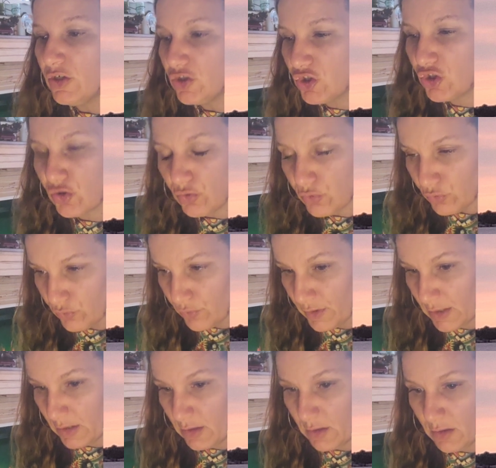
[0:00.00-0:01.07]

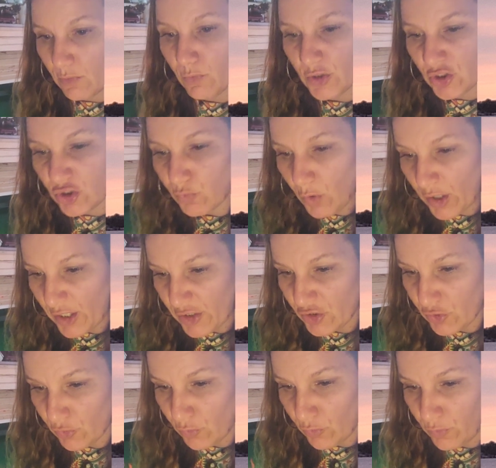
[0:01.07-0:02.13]
choose what you want to
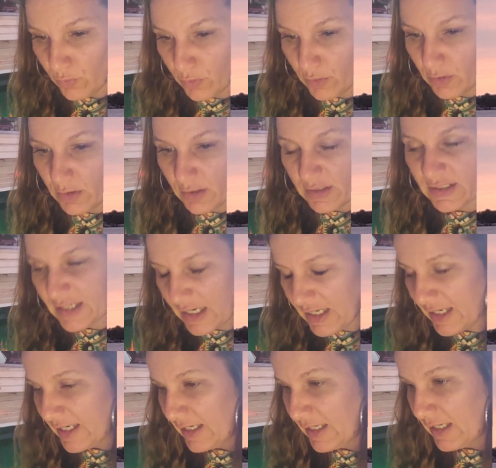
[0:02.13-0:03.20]
do.
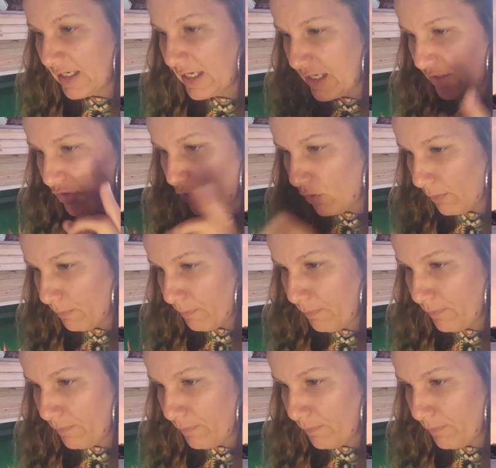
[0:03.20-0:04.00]
Stay in your